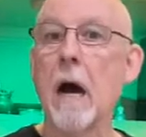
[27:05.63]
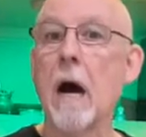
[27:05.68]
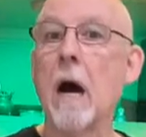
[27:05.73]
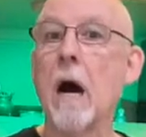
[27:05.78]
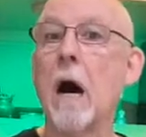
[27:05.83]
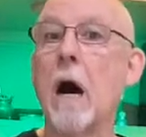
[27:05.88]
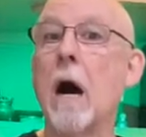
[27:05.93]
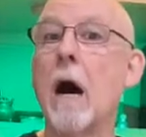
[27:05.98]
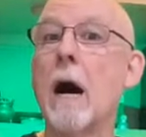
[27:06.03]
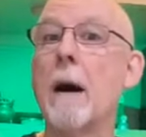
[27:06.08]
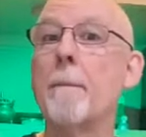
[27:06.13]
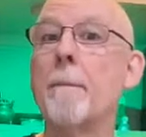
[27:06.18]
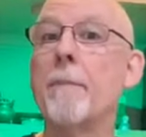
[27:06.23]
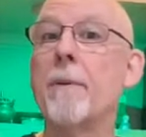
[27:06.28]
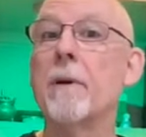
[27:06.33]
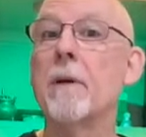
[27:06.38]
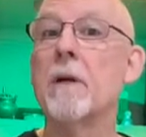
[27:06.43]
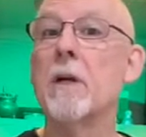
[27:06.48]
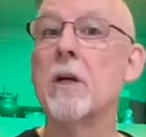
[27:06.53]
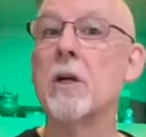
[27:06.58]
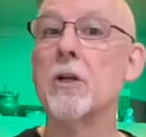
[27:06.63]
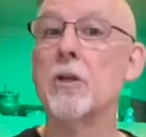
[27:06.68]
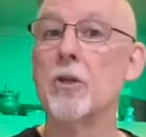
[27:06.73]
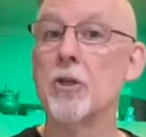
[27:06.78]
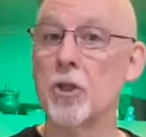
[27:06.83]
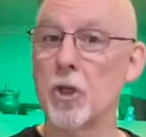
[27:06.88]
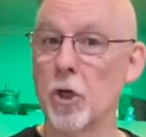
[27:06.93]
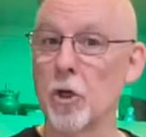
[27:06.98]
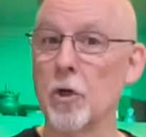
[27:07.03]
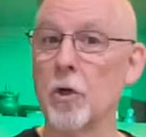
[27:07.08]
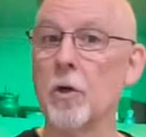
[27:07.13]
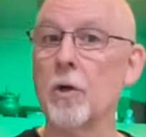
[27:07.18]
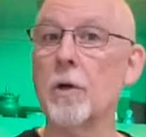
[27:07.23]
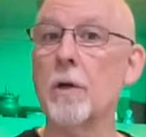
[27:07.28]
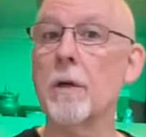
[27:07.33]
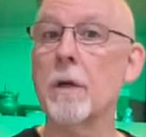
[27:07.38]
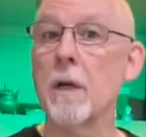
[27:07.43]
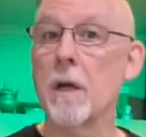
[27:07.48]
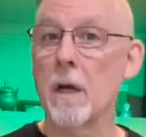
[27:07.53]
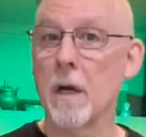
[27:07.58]
Up,
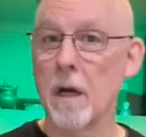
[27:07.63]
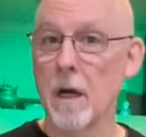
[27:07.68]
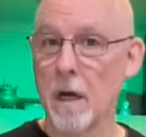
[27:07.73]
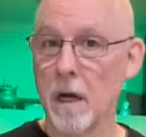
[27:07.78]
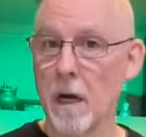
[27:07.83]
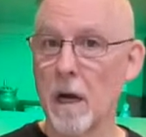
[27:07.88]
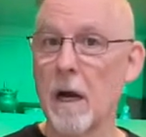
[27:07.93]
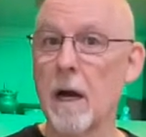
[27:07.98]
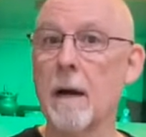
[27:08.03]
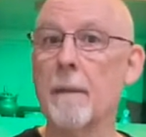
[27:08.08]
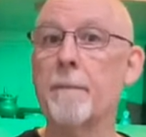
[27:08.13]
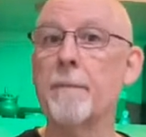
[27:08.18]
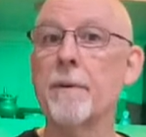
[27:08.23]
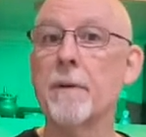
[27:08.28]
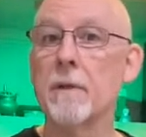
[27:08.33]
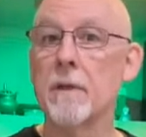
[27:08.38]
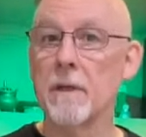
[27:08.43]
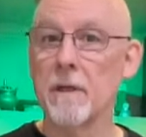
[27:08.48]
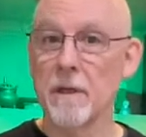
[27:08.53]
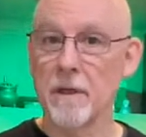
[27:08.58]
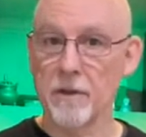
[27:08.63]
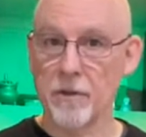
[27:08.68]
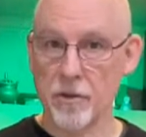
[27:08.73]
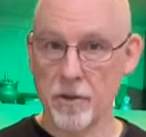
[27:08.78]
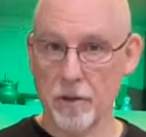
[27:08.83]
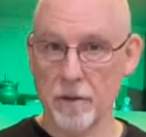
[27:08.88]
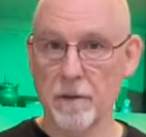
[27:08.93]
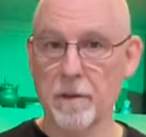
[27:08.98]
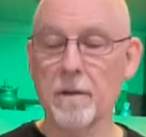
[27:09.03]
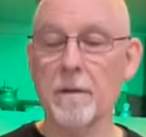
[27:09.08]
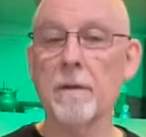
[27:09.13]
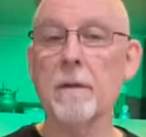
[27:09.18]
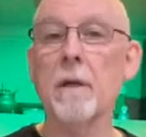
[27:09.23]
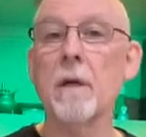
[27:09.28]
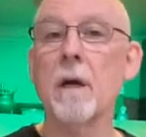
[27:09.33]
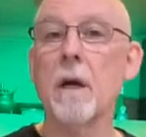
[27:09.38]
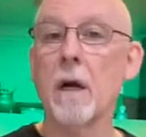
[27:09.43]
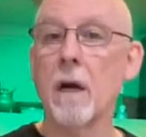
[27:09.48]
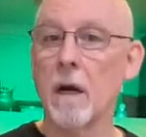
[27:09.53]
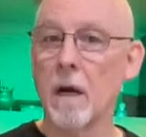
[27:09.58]
turn, up,
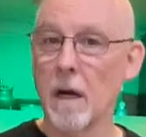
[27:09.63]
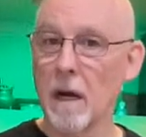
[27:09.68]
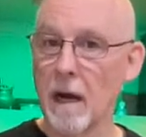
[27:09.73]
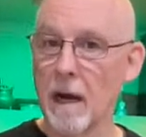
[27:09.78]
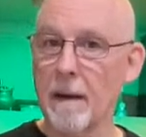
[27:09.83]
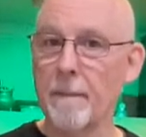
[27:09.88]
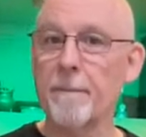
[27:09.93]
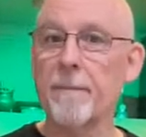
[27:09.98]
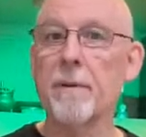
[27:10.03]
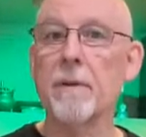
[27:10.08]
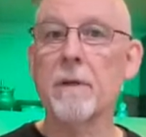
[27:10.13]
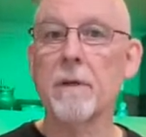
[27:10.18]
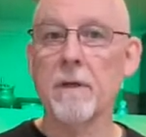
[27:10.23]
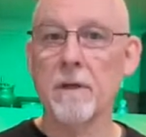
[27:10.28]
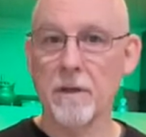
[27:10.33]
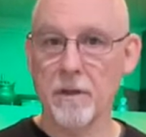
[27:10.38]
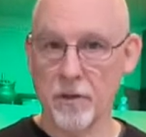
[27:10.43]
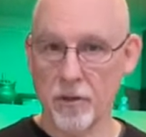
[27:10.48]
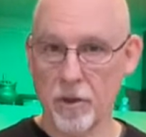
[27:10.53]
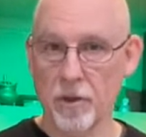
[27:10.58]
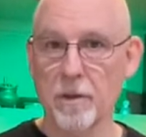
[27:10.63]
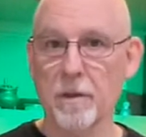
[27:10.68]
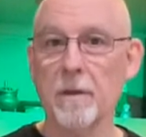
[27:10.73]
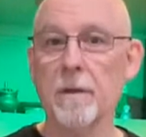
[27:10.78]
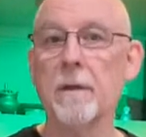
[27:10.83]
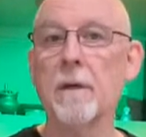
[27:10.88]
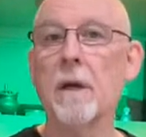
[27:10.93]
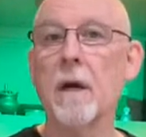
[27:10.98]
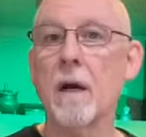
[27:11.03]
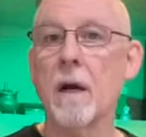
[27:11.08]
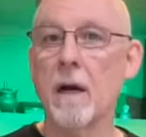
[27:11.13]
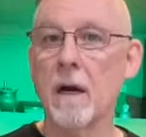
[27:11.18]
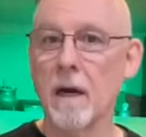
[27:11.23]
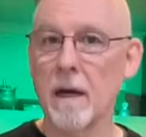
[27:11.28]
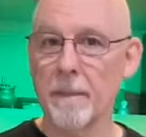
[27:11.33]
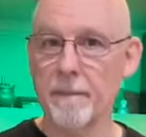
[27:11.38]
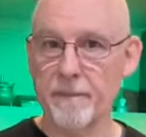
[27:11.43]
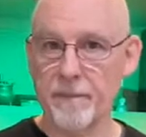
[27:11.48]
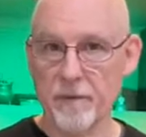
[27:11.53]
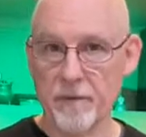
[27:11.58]
turn, up, turn,
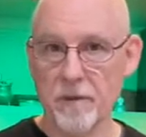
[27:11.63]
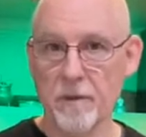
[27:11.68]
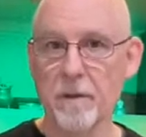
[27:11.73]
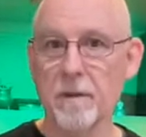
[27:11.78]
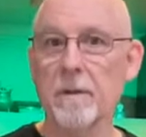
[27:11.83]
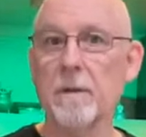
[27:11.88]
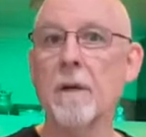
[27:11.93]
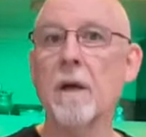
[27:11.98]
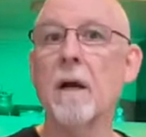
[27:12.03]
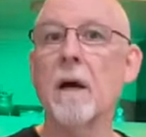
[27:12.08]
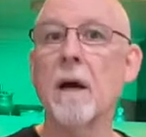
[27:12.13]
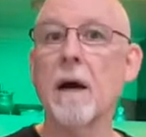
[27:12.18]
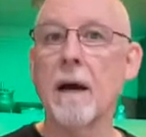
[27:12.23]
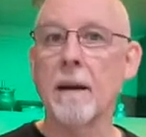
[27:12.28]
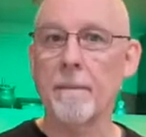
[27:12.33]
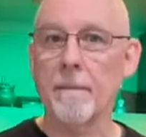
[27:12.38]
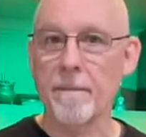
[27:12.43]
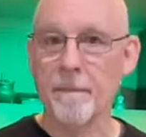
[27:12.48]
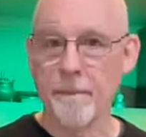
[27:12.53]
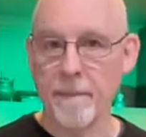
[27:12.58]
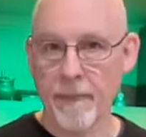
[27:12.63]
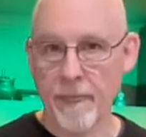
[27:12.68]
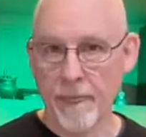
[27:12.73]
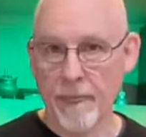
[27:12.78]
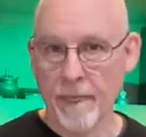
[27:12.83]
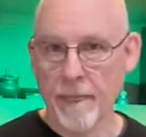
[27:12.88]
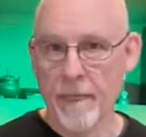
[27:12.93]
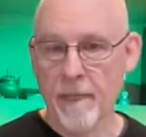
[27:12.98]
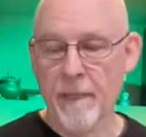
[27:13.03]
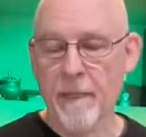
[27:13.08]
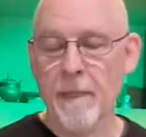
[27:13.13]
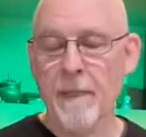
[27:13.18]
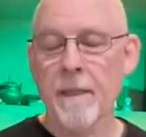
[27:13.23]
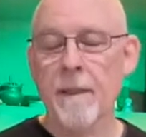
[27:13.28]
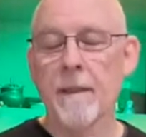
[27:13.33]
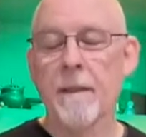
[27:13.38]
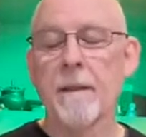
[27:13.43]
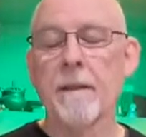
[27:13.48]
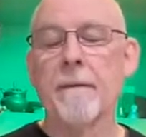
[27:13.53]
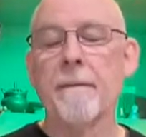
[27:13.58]
up, turn, up.
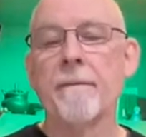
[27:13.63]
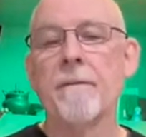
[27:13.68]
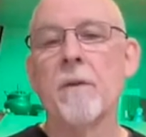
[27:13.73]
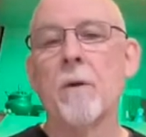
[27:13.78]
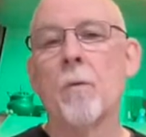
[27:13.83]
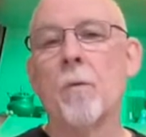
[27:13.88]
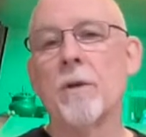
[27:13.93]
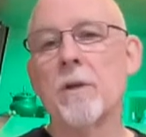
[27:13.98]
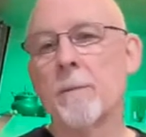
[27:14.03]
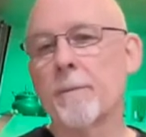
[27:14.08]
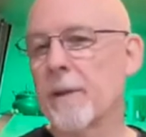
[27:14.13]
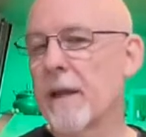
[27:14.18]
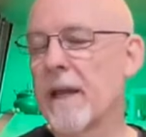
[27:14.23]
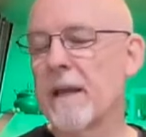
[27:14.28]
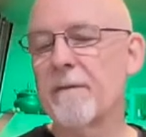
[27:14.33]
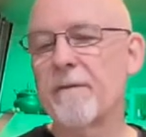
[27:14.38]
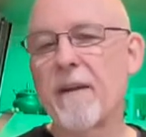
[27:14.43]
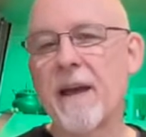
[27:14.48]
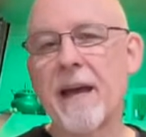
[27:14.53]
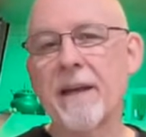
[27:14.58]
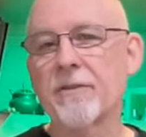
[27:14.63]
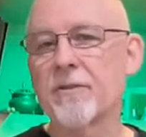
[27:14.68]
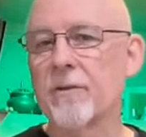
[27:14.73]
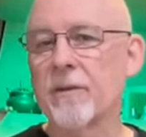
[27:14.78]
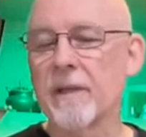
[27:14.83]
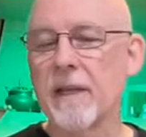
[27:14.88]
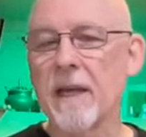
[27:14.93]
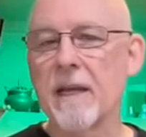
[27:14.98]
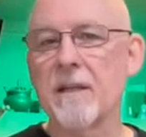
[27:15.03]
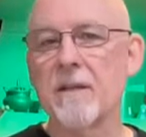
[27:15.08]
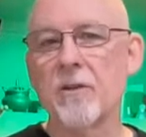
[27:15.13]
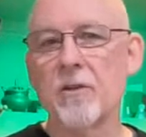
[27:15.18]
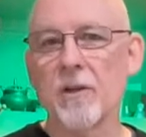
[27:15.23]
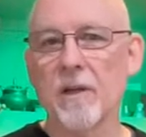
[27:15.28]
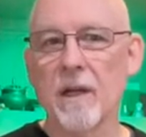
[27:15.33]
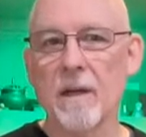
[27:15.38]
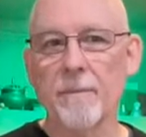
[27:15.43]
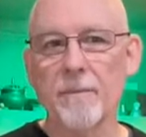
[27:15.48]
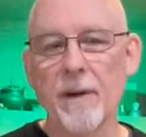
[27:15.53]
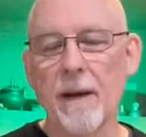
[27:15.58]
When you're playing faster, again, you're
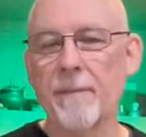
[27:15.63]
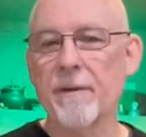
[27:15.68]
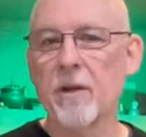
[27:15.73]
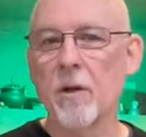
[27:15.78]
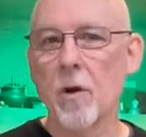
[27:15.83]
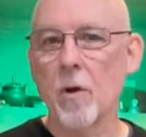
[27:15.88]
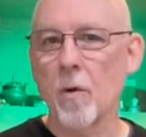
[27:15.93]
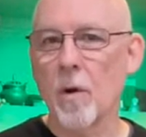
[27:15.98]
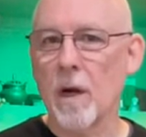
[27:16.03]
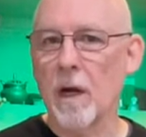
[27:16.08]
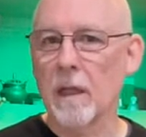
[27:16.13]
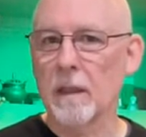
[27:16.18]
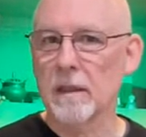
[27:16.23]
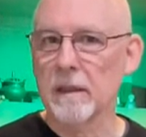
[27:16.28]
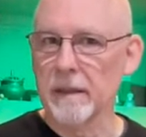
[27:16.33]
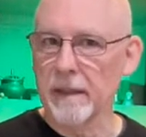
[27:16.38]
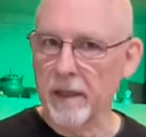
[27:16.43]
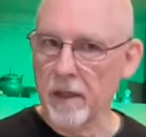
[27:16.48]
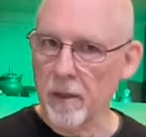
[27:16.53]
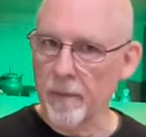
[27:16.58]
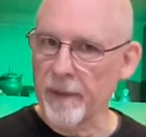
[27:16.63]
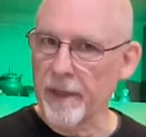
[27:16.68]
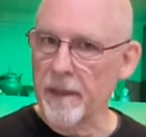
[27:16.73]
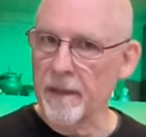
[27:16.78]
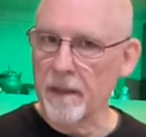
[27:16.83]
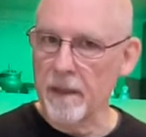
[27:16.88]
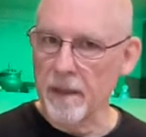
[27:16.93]
going to probably go a little bit